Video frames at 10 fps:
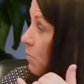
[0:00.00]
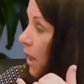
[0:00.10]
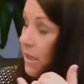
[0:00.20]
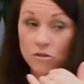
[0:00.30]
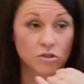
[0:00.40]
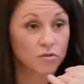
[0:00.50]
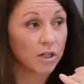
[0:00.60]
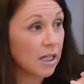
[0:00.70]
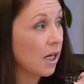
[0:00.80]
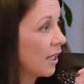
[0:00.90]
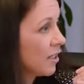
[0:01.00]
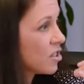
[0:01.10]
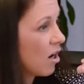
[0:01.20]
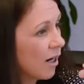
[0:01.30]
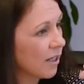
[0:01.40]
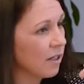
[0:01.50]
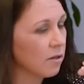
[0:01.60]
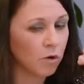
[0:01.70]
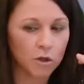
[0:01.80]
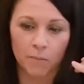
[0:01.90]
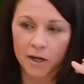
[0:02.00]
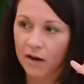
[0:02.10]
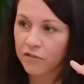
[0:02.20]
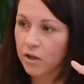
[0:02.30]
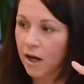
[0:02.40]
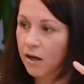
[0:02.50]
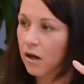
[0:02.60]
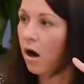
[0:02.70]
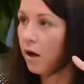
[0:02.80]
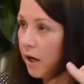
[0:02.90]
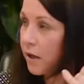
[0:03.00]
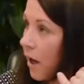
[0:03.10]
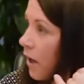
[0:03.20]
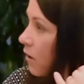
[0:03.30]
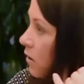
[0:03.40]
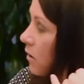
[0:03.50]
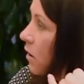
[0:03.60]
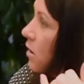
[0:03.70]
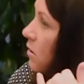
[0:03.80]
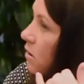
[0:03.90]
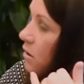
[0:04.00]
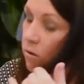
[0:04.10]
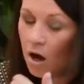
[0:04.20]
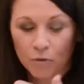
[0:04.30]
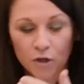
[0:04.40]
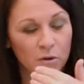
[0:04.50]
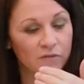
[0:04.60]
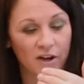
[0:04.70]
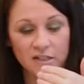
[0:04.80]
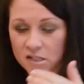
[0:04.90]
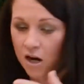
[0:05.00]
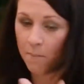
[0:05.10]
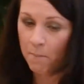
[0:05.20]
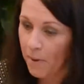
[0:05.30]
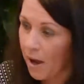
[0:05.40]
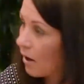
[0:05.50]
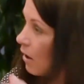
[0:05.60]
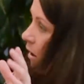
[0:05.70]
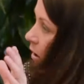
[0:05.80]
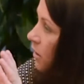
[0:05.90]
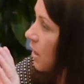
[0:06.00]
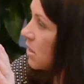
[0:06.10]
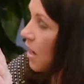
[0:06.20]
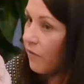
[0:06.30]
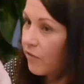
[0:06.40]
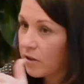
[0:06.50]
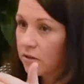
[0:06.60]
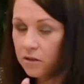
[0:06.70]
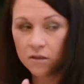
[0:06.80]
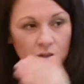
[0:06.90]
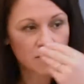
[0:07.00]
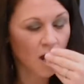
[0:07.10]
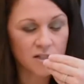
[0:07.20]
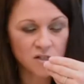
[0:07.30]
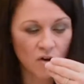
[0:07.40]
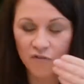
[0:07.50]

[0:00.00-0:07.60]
the place looks really clean and tidy. What do you want me to have a look at? Oh yeah, okay, hang on. I'll put you on FaceTime. Bang. There's the oven. No, it's all